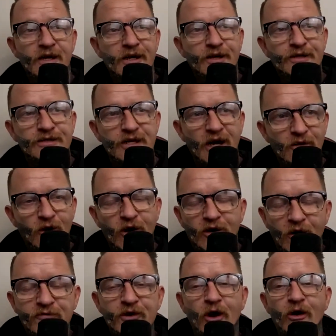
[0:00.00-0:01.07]
So, like,
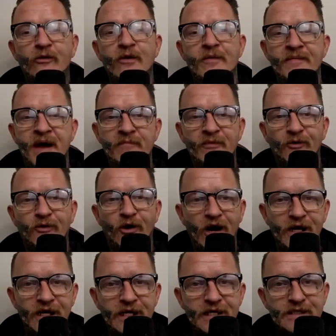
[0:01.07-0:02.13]
I've got to remember, right?
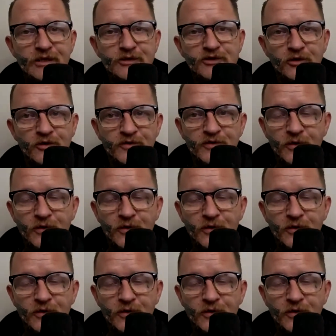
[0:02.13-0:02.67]
Here's the truth.